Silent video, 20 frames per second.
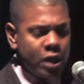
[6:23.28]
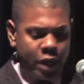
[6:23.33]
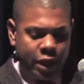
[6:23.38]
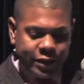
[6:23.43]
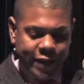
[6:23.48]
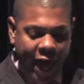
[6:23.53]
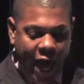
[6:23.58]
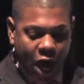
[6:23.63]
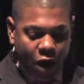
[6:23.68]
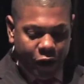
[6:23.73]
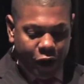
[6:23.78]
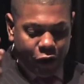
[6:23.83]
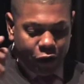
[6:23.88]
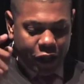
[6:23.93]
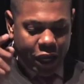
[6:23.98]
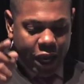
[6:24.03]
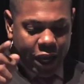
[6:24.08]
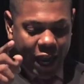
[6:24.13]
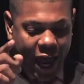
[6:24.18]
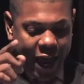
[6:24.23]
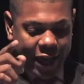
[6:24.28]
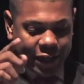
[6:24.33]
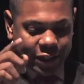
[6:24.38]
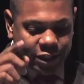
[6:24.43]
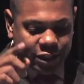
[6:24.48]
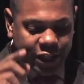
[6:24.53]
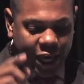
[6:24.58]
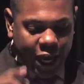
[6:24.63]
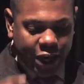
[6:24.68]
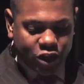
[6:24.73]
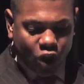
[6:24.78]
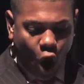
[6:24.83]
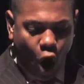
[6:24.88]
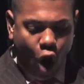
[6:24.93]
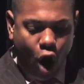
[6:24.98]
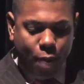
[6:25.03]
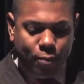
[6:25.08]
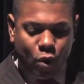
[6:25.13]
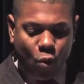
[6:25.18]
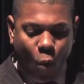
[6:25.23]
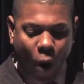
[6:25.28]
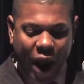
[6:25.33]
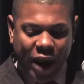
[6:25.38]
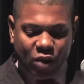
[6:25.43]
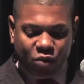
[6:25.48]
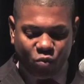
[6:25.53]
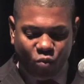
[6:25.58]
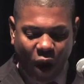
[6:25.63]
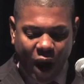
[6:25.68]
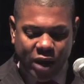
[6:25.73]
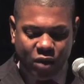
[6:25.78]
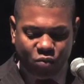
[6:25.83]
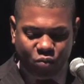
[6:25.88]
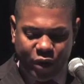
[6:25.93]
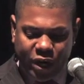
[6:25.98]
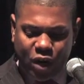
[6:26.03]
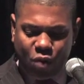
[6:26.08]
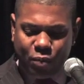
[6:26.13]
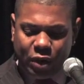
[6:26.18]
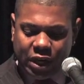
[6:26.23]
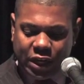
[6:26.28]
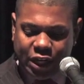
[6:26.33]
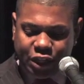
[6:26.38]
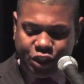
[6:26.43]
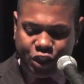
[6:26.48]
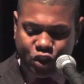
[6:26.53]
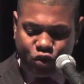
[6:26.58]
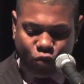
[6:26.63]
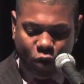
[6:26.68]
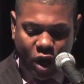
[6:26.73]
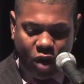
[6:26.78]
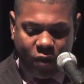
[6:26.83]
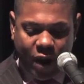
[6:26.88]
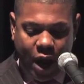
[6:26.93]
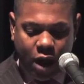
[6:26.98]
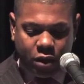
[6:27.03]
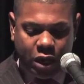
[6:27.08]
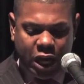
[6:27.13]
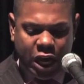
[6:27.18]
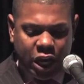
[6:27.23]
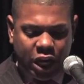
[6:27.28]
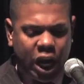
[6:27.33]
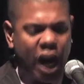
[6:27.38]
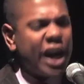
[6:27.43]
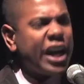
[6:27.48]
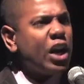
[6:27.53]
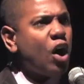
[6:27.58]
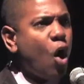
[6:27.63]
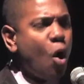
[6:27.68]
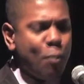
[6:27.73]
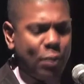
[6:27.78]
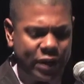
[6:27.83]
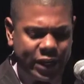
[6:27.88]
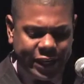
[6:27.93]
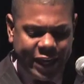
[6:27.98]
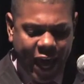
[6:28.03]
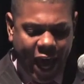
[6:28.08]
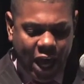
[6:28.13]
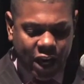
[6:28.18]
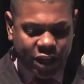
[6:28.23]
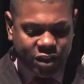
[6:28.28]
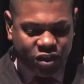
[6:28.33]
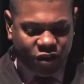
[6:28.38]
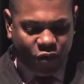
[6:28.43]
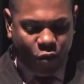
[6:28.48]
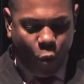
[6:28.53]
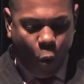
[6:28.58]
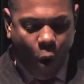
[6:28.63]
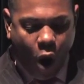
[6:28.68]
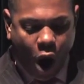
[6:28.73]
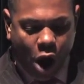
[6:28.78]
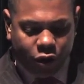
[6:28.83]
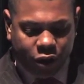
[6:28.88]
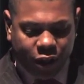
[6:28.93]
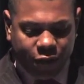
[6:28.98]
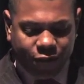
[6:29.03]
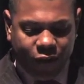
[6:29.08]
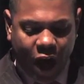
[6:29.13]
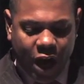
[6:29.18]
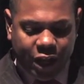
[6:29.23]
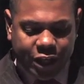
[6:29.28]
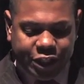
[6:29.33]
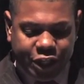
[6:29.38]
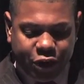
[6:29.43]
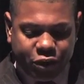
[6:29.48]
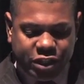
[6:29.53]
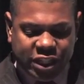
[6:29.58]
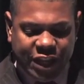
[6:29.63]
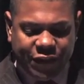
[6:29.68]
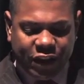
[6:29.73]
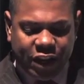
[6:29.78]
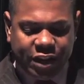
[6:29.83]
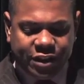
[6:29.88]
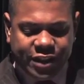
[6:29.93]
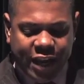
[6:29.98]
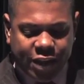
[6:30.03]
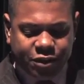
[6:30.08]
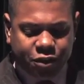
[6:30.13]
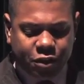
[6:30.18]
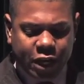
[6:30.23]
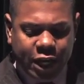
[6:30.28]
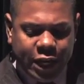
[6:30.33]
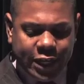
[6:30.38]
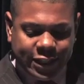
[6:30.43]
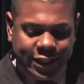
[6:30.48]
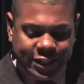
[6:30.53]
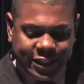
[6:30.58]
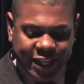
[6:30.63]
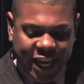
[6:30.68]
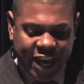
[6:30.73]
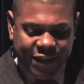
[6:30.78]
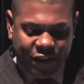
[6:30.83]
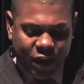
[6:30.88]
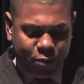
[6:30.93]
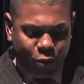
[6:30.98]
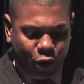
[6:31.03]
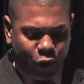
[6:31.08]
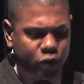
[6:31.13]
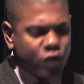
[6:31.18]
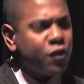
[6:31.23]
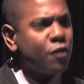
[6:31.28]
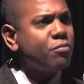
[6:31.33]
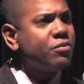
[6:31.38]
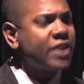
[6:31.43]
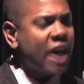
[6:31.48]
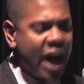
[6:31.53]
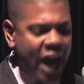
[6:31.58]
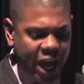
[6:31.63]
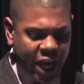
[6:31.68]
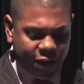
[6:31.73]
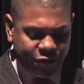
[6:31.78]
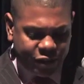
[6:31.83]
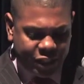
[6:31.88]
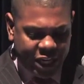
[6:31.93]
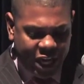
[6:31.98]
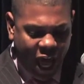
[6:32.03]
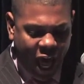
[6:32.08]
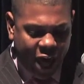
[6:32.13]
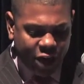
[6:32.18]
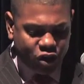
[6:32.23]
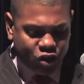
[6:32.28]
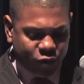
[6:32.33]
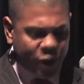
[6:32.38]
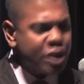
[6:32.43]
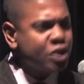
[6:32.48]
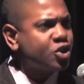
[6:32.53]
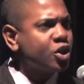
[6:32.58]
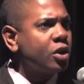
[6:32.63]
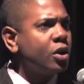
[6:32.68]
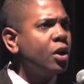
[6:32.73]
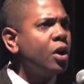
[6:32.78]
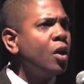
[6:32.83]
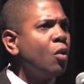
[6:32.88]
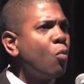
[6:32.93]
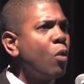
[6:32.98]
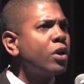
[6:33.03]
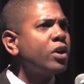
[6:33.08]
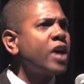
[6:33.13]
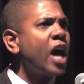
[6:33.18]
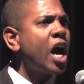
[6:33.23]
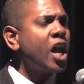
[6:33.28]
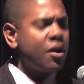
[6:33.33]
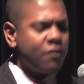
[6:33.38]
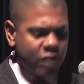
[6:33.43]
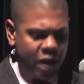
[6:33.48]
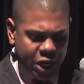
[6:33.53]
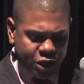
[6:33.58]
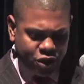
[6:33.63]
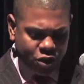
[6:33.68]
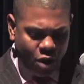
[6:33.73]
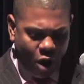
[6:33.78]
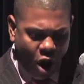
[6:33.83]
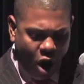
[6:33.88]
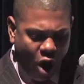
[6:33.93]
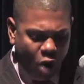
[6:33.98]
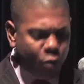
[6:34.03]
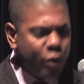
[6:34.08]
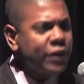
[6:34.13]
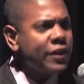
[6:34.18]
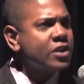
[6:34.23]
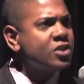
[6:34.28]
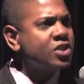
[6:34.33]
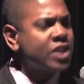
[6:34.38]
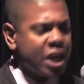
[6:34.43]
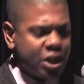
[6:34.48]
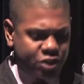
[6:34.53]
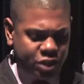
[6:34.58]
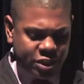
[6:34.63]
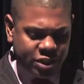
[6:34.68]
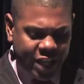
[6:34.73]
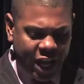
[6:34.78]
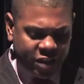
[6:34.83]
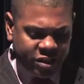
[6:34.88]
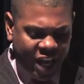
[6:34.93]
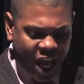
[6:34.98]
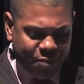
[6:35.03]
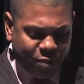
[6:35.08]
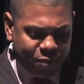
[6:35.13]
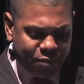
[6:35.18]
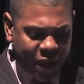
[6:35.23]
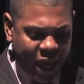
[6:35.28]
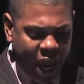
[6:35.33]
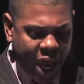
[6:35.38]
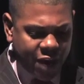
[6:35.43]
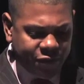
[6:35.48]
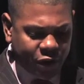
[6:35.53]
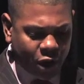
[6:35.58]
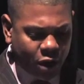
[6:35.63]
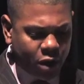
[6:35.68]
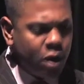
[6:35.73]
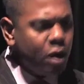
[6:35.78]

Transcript: Now here in the United States, armed white right-wing militias run around cutting open gallons of water that volunteers leave in the desert to save immigrants from dying of dehydration. What kind of nation are we that sanctions that type of behavior?